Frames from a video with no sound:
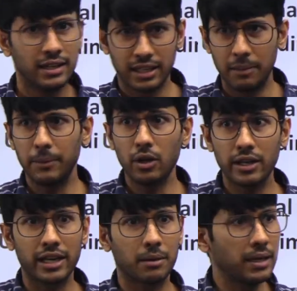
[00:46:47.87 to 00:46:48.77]
Keep it
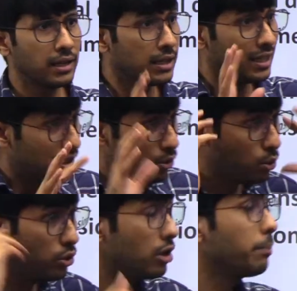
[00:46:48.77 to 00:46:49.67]
organic, but
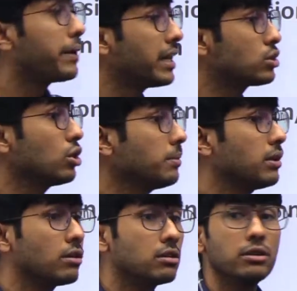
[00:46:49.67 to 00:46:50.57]
do your brainstorming
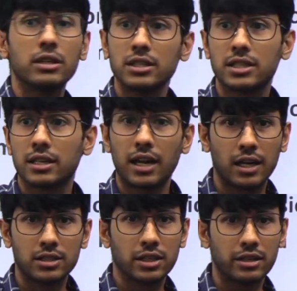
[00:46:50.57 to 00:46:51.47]
also in a
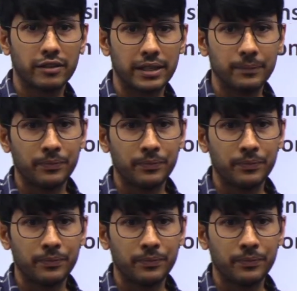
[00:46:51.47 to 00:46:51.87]
structured way.